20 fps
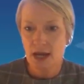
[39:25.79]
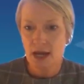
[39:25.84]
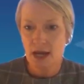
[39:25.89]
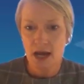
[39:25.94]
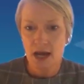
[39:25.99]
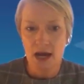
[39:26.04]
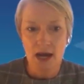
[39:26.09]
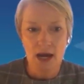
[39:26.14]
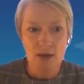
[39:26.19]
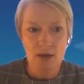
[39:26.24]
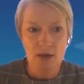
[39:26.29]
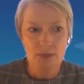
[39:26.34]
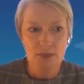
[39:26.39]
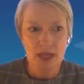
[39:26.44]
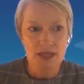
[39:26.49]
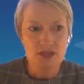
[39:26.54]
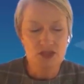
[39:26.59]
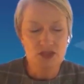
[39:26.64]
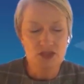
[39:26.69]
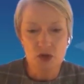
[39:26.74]

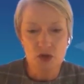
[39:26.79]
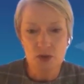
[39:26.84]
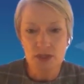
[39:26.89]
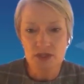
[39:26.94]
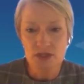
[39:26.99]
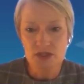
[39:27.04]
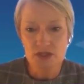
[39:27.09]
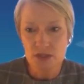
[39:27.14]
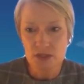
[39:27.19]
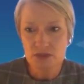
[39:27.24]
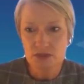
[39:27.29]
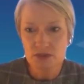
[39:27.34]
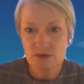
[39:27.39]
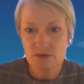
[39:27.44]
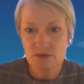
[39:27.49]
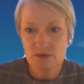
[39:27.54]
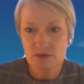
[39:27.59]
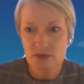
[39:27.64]
And so in terms of,